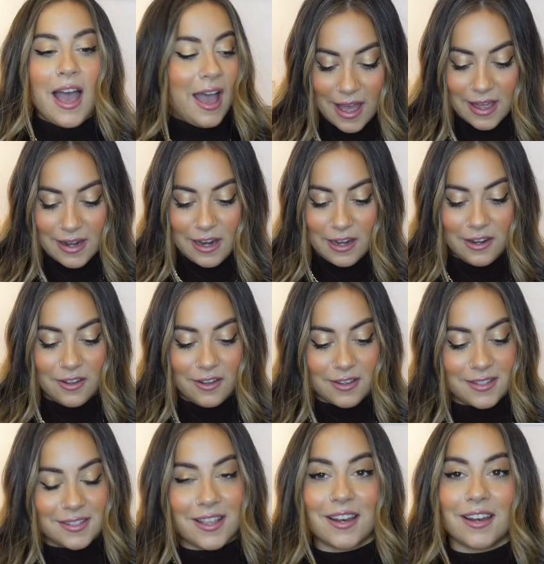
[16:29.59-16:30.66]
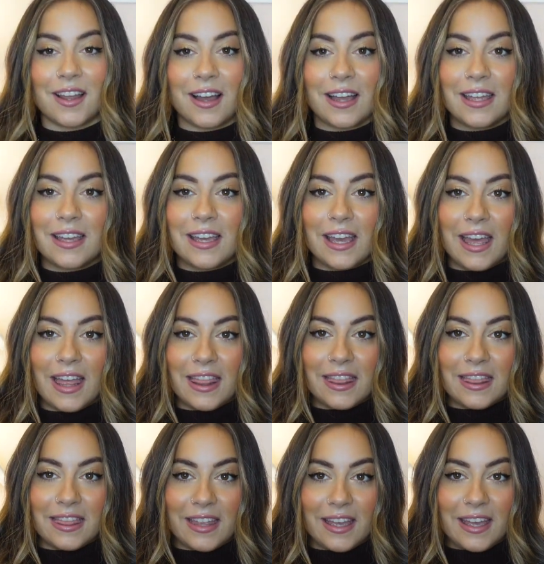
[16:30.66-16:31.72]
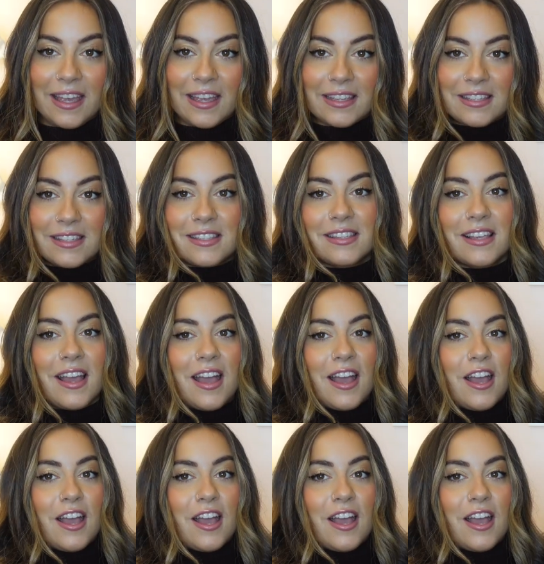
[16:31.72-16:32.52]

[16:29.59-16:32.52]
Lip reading: and it looks like this.